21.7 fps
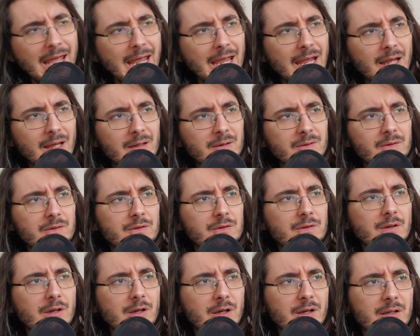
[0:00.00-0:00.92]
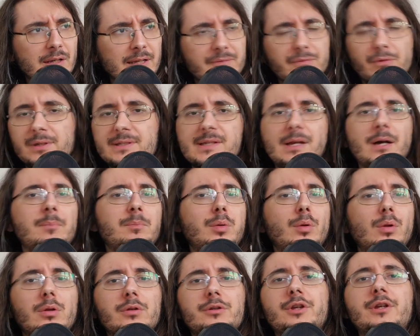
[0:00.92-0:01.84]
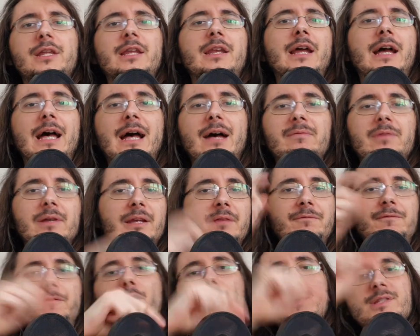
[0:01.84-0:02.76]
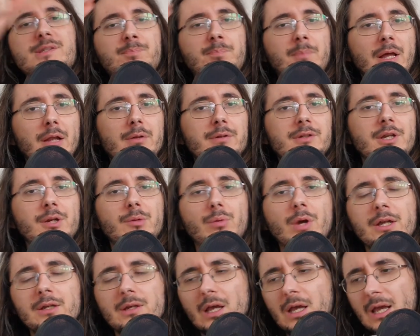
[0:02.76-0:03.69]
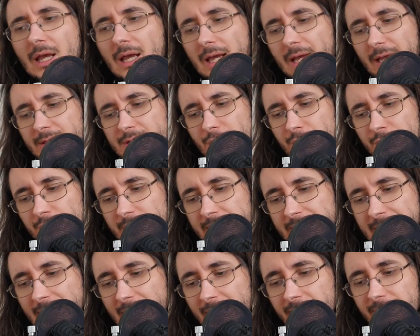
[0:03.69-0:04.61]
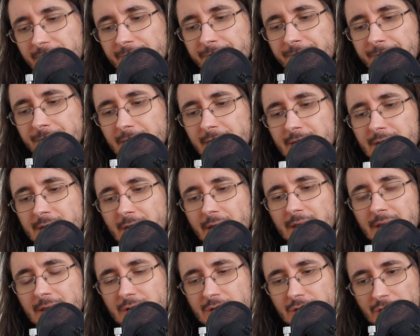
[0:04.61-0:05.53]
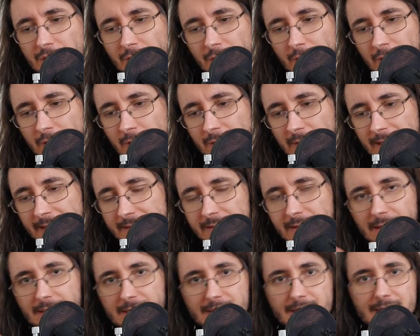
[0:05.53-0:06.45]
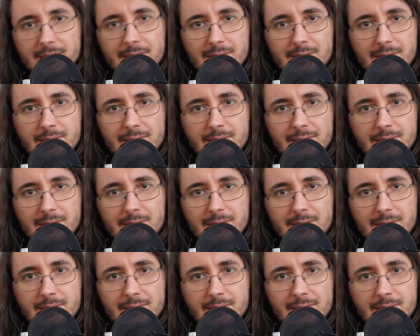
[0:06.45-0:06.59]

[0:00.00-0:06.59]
and uh, like for example you can have like a voice melody right and so you can feed into like this